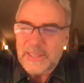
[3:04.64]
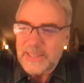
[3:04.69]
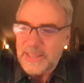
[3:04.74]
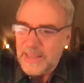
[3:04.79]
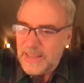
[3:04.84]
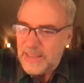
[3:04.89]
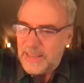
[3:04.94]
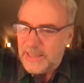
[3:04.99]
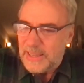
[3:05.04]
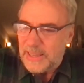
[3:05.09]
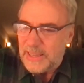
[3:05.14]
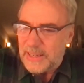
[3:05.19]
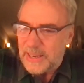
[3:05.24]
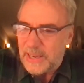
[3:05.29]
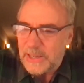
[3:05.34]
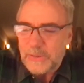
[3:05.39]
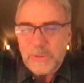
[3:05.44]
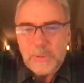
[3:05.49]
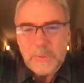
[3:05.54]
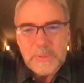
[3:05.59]
that it
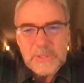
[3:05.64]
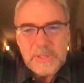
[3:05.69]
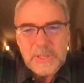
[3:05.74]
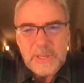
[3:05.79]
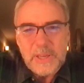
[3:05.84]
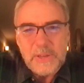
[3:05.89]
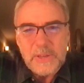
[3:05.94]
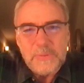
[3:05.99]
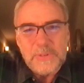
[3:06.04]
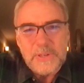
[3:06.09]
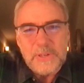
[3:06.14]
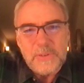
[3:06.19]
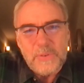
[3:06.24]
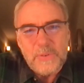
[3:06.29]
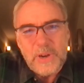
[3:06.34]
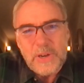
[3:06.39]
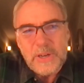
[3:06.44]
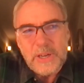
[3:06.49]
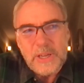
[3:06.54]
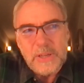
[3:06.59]
actually was a gift and a
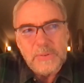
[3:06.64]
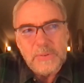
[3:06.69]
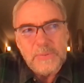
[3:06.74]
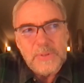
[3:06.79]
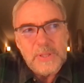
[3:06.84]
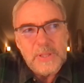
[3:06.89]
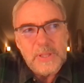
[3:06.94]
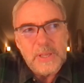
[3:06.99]
rare gift